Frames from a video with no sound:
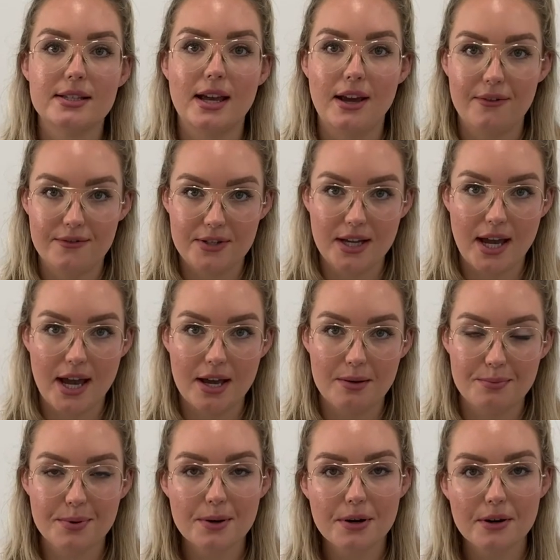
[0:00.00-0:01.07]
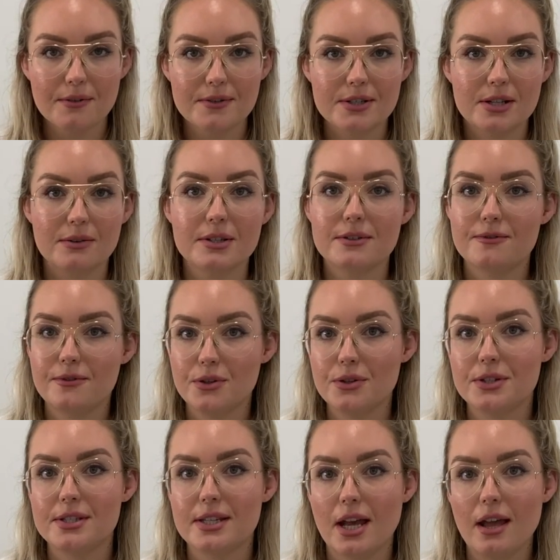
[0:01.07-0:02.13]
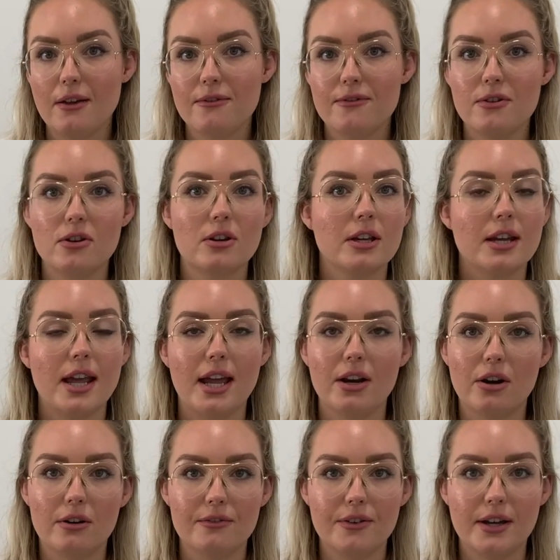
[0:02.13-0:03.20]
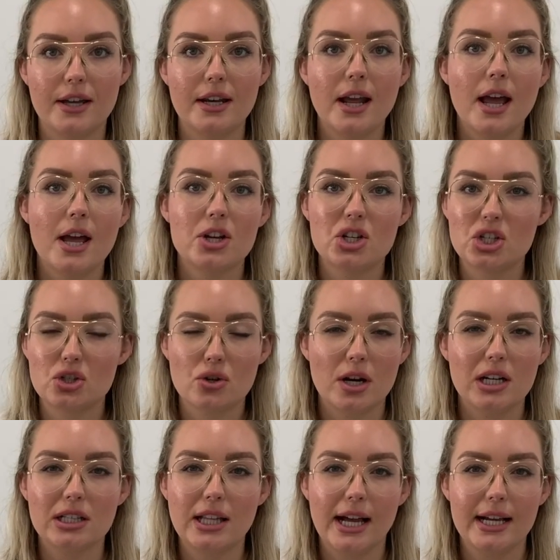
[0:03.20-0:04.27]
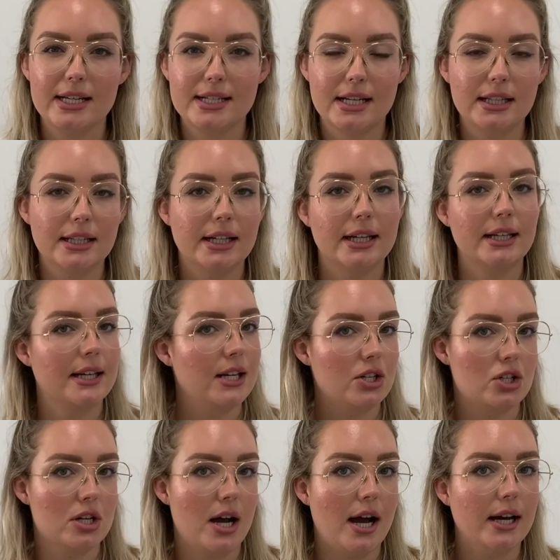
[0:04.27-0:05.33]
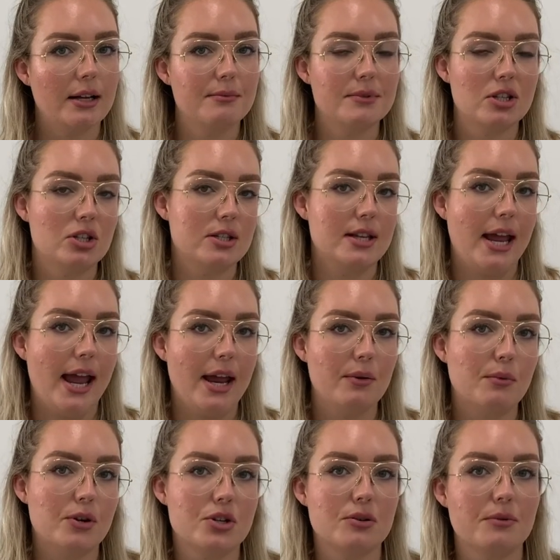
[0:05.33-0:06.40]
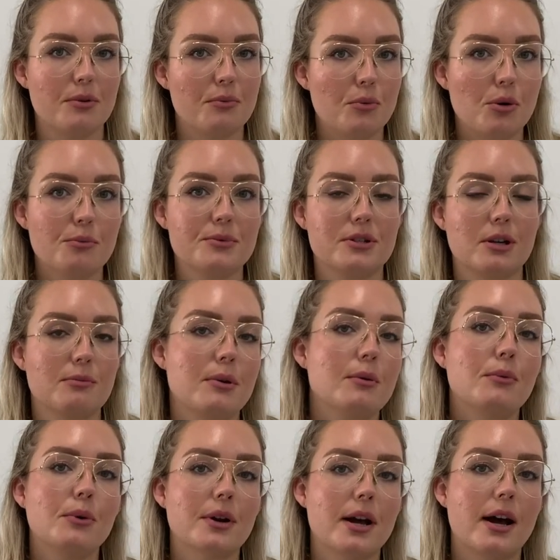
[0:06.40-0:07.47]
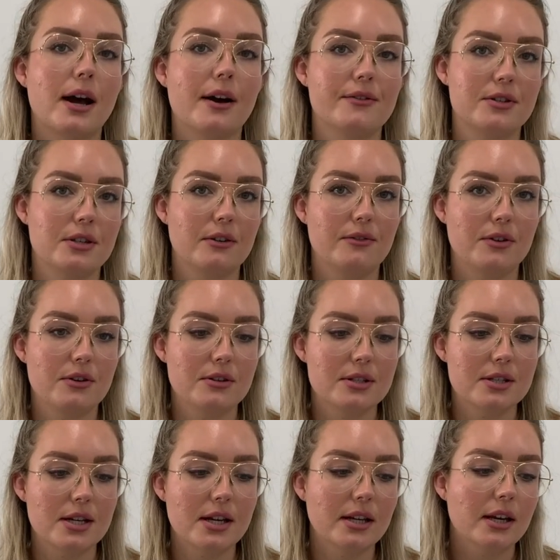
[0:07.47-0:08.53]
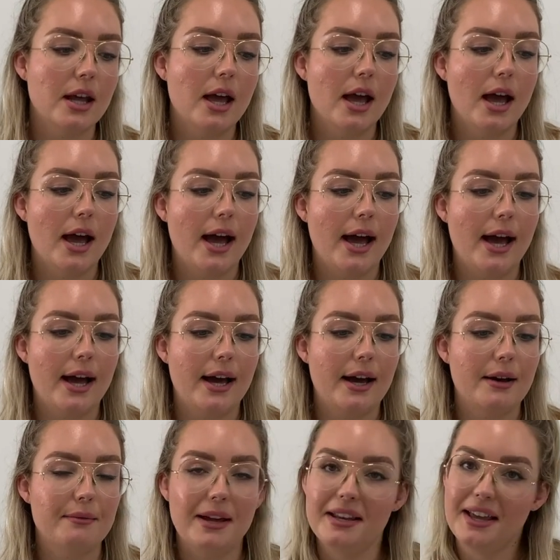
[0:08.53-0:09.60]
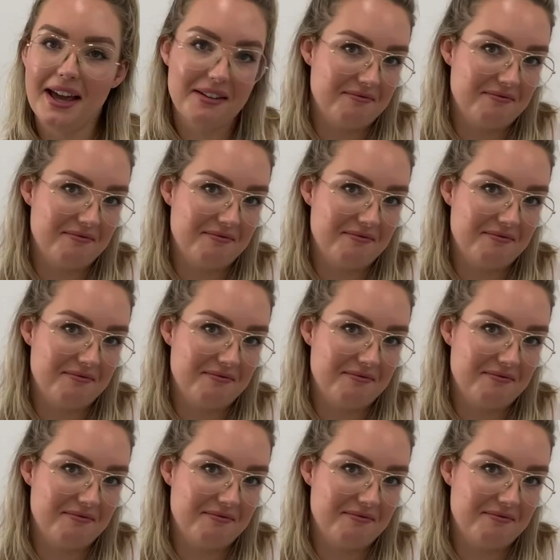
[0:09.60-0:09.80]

FDA approved, so it's food safe. You can eat off it. Just treat it like a delicate kitchen item, so just hand wash it with warm soapy water after you've used it. And yeah,